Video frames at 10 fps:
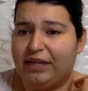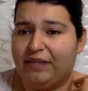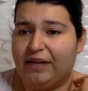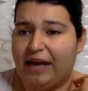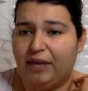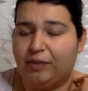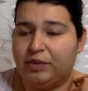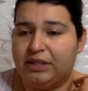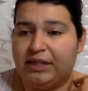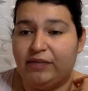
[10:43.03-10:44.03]
They live in
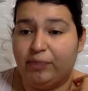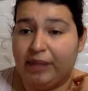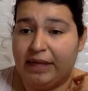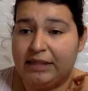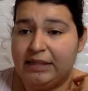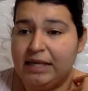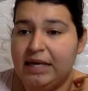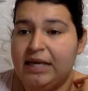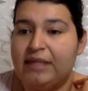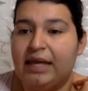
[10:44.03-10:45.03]
animals, they live in plants.
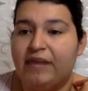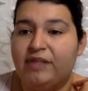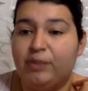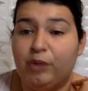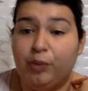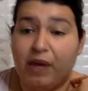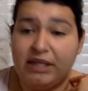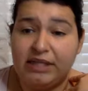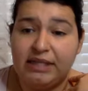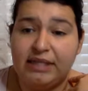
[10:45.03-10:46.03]
They have similar
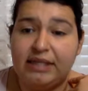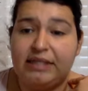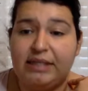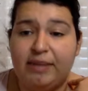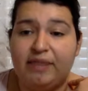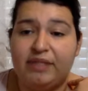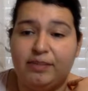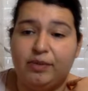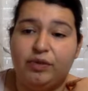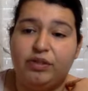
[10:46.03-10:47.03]
processes, and some have
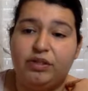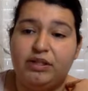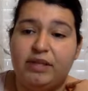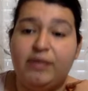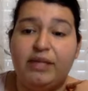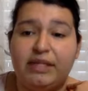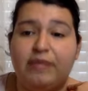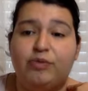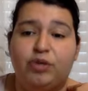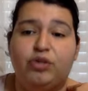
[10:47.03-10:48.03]
some of the
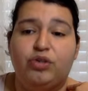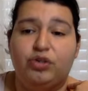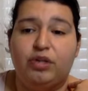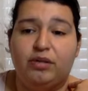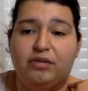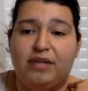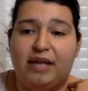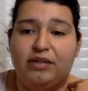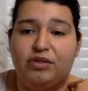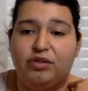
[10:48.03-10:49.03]
same structures. So
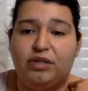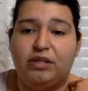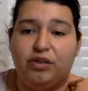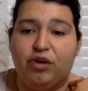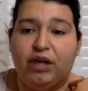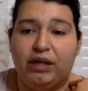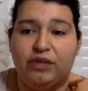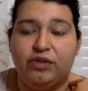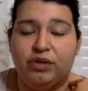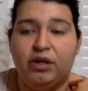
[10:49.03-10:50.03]
that is the
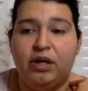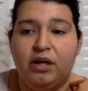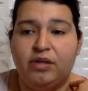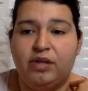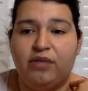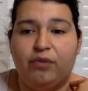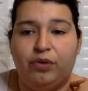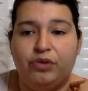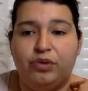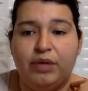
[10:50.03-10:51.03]
correct answer. So
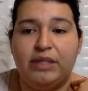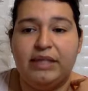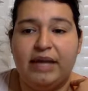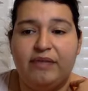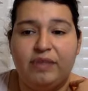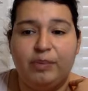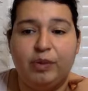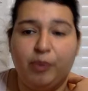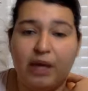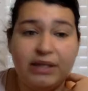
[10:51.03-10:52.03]
that fourth choice, they have
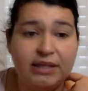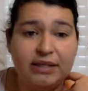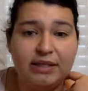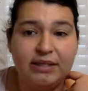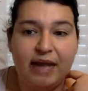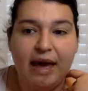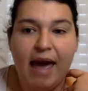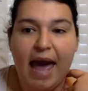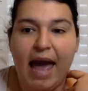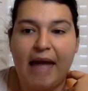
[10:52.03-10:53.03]
similar processes
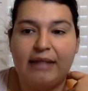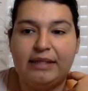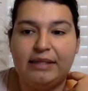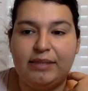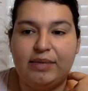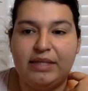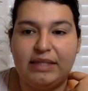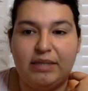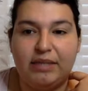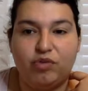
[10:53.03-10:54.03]
and some of
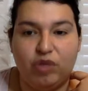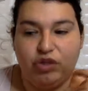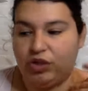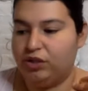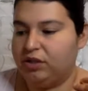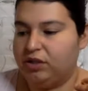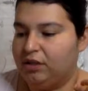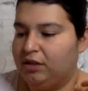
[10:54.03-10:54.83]
the same structures.